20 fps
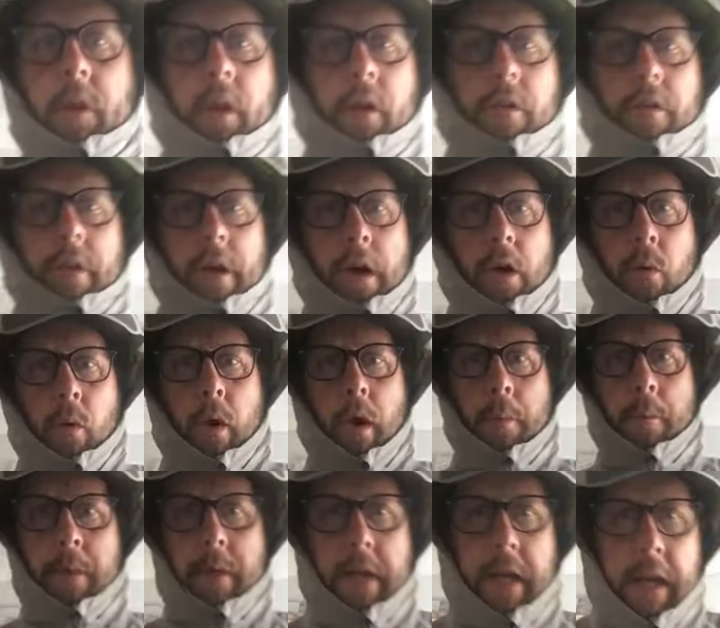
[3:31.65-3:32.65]

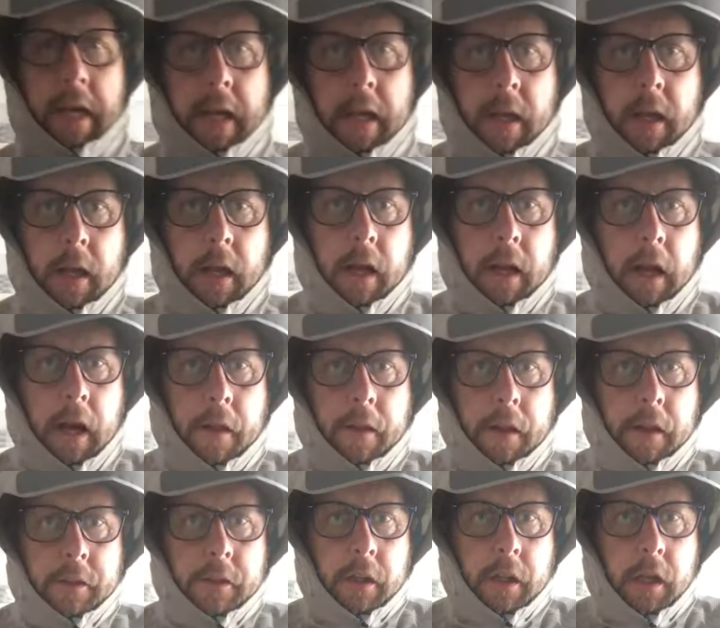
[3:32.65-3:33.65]
So yeah, and
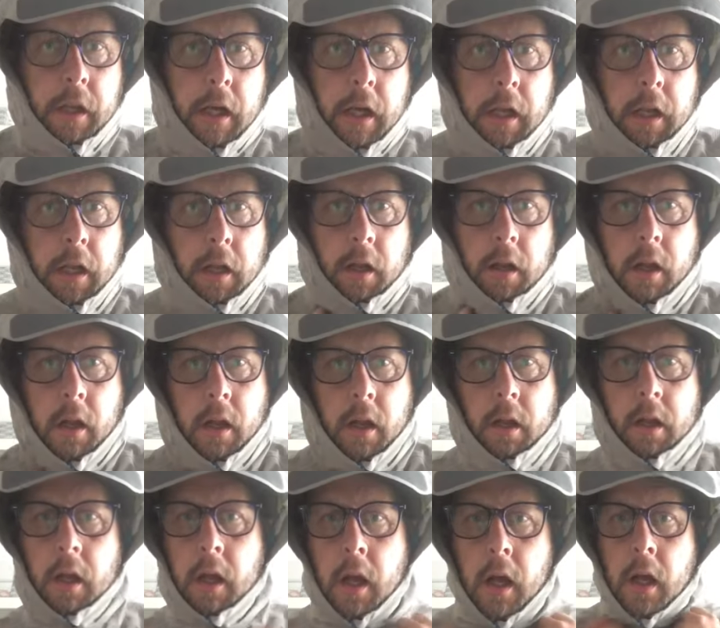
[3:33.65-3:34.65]
there's a little
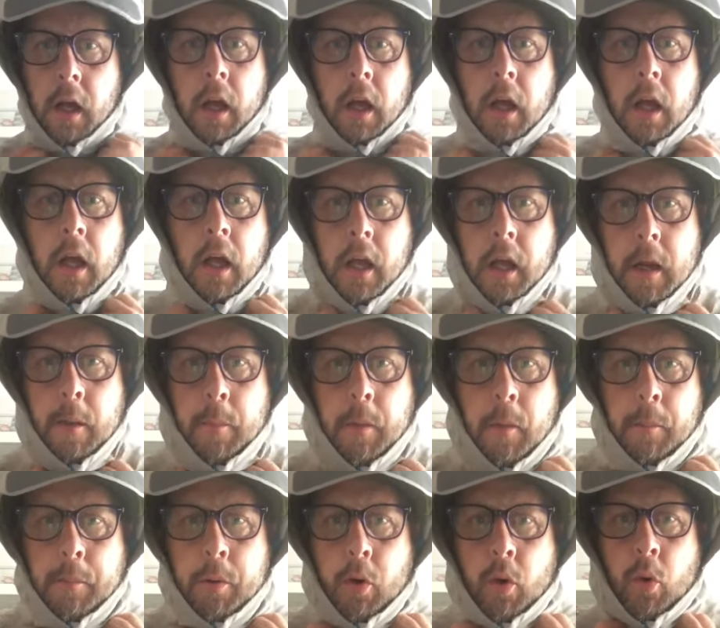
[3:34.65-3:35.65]
couple
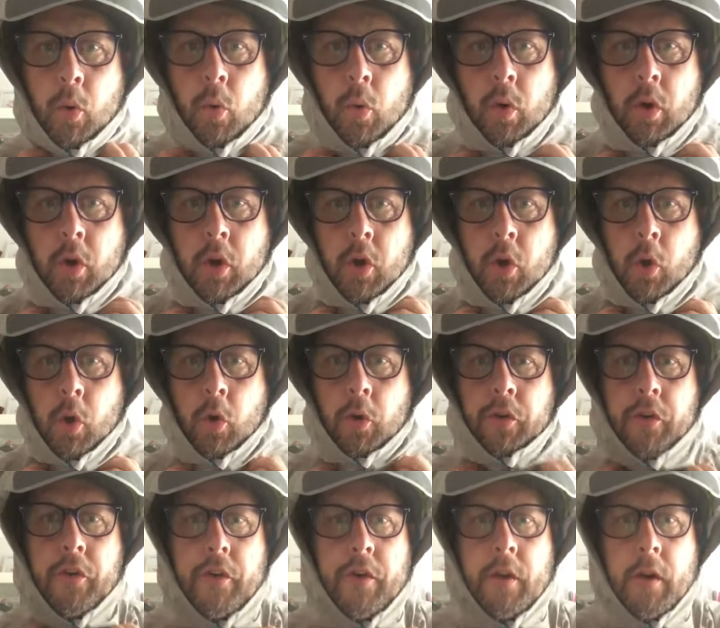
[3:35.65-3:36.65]
of pull
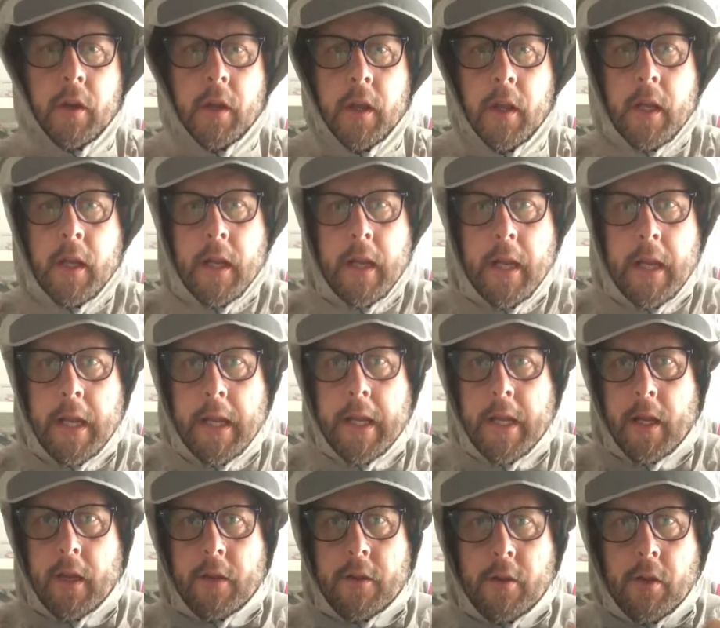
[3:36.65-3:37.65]
cords
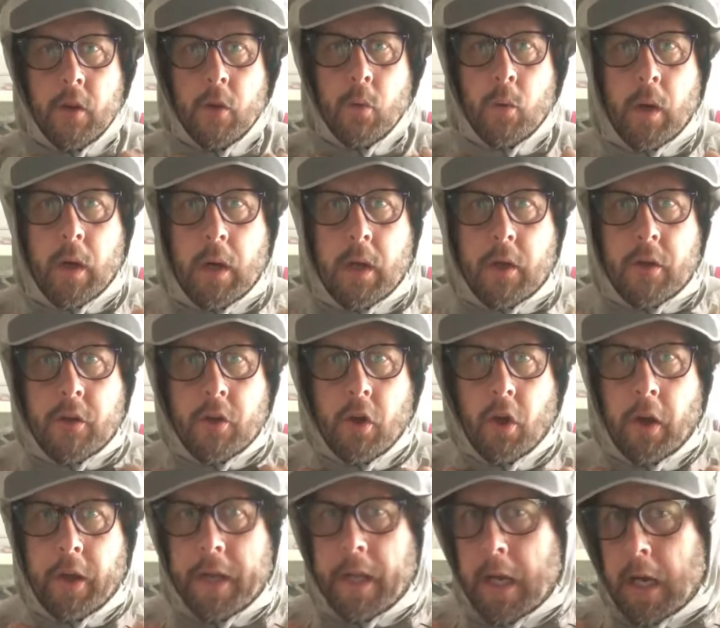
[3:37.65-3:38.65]
here to
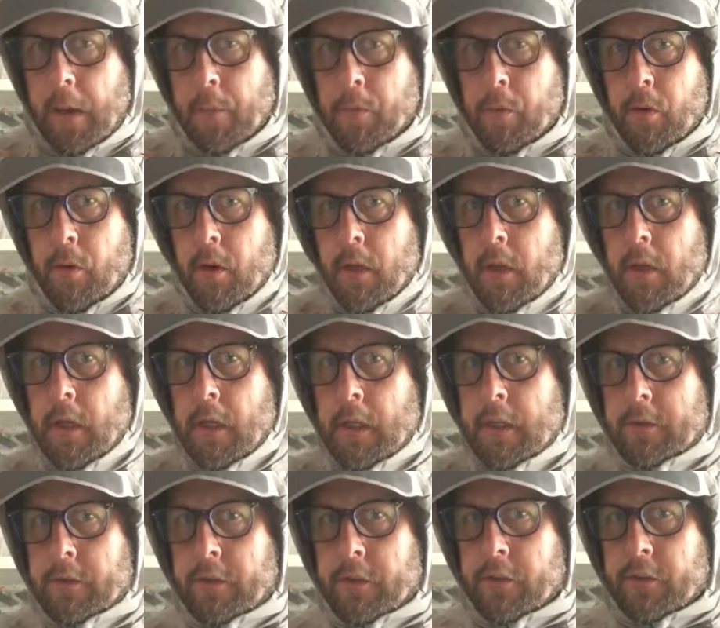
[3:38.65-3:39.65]
tighten it up.
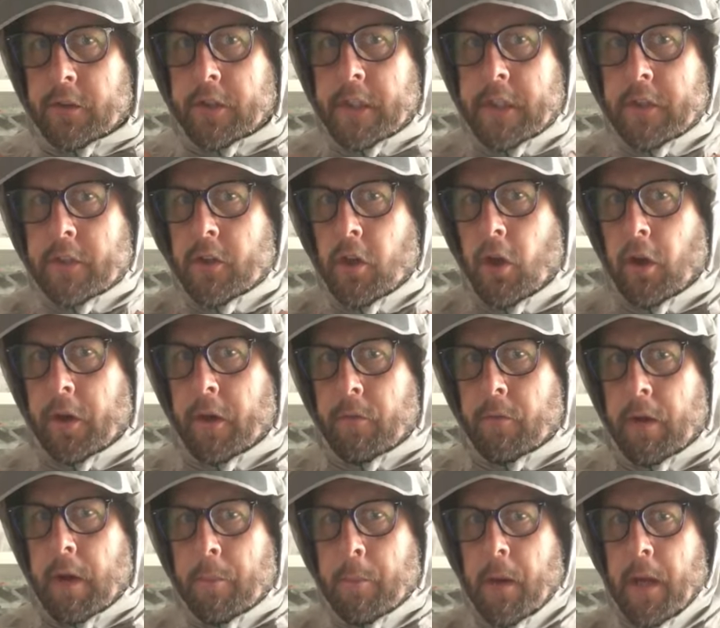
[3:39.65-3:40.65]
You can see it tightening
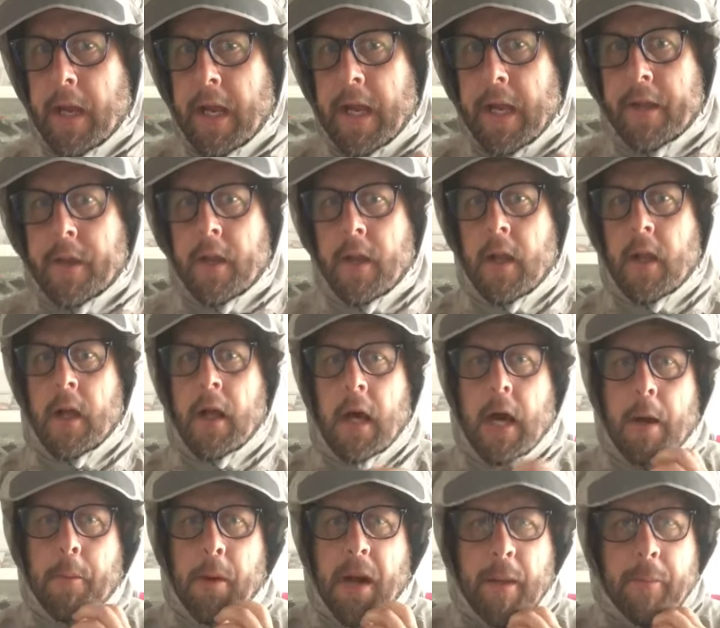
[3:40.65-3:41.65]
around my head,
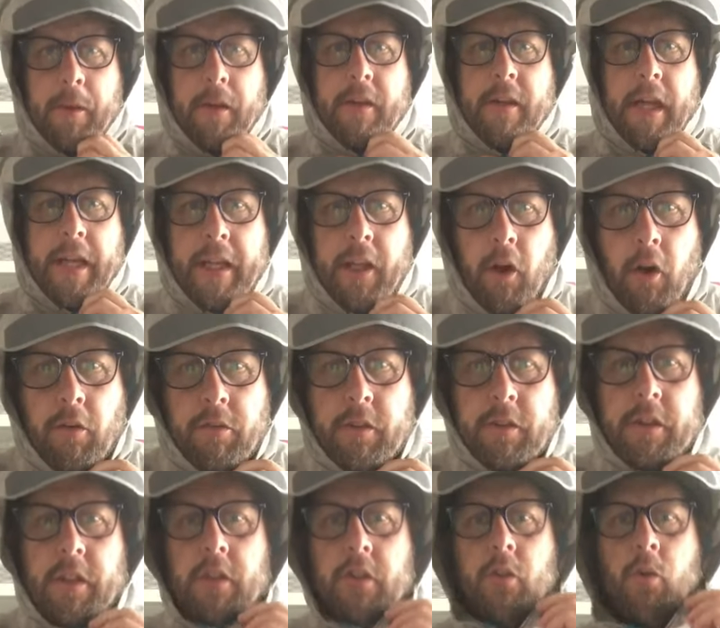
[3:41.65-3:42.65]
and I am going to take it off
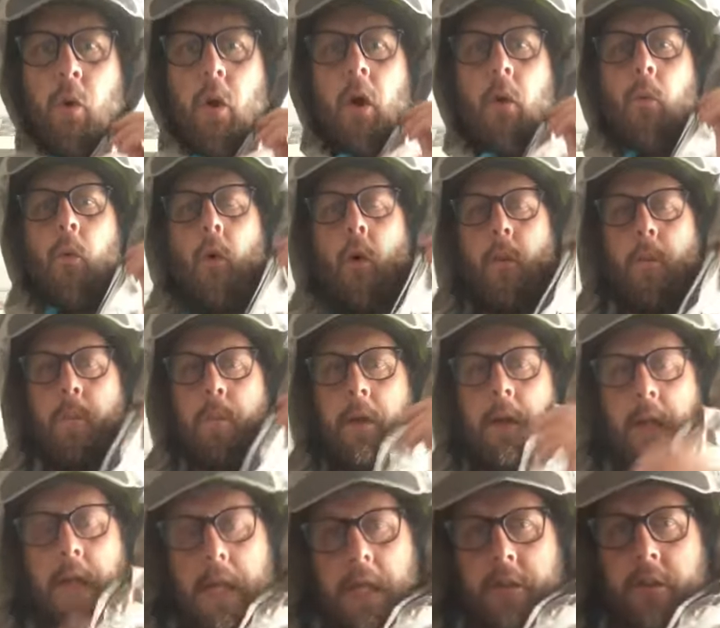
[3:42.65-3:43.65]
because it's quite warm.
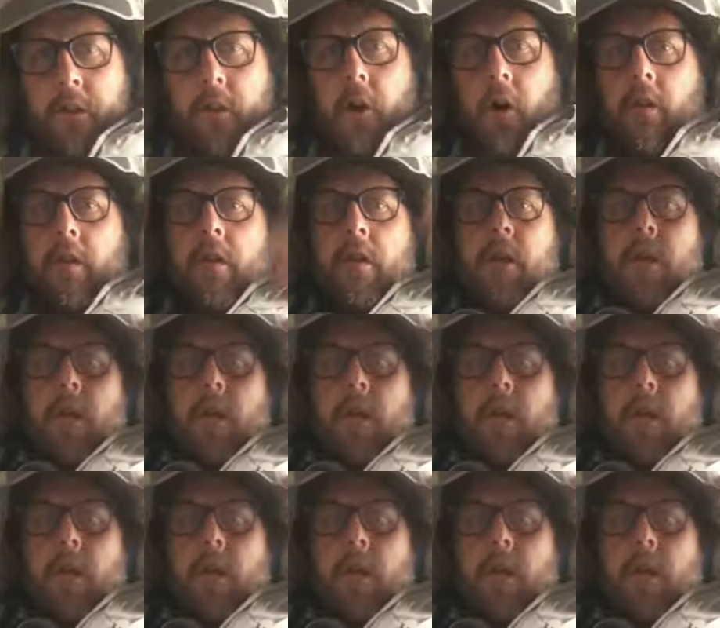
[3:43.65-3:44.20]
It's got